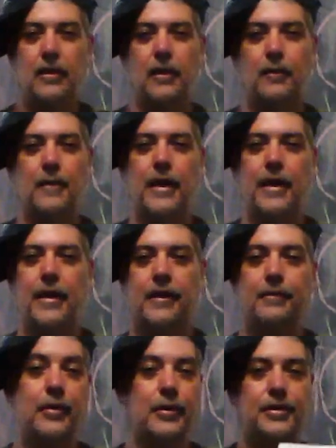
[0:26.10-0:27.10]
A
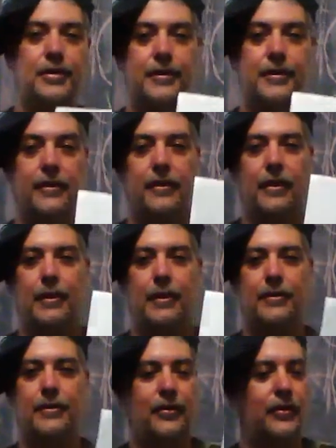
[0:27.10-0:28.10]
man pushed to the
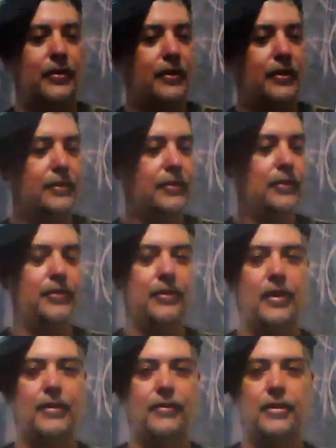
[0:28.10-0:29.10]
limits,
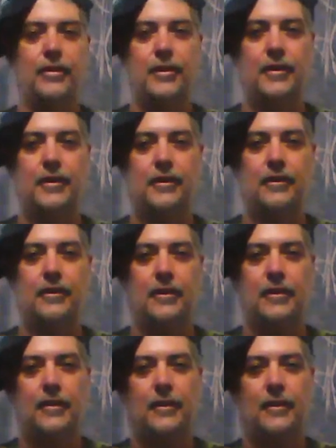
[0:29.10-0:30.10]
loses everything,
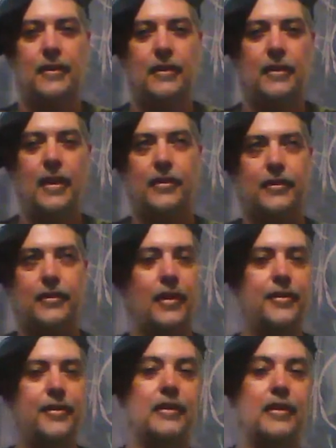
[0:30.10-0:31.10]
has
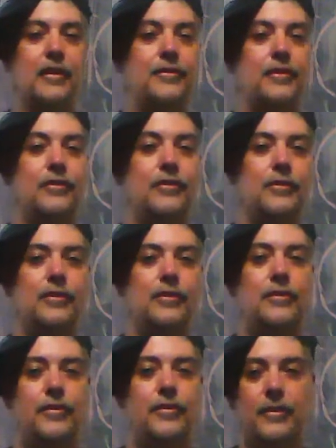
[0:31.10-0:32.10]
nothing left to
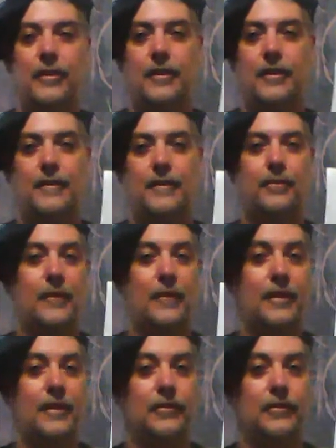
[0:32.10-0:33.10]
lose,
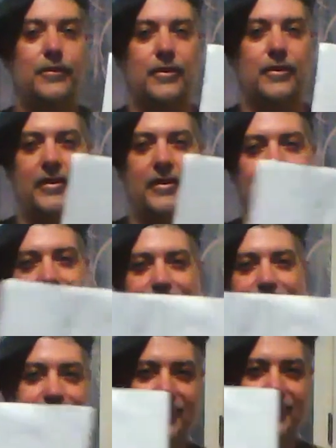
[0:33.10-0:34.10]
and loses it.
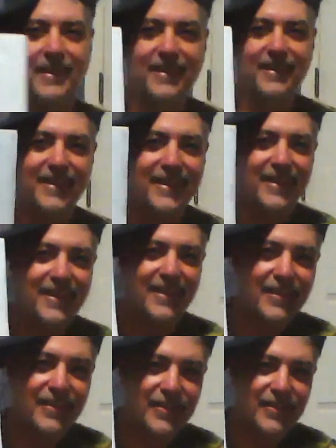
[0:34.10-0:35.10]

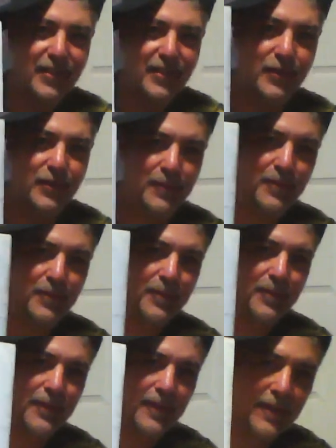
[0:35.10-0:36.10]
So
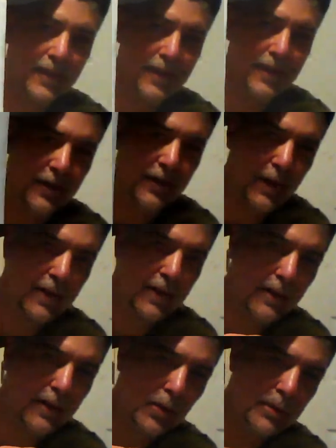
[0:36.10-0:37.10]
there's my
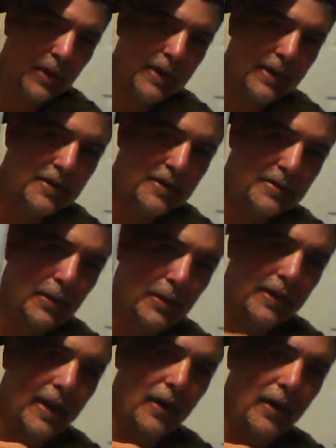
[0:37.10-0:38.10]
double page
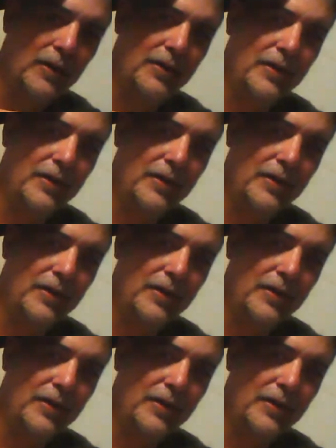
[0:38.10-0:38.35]
spread now.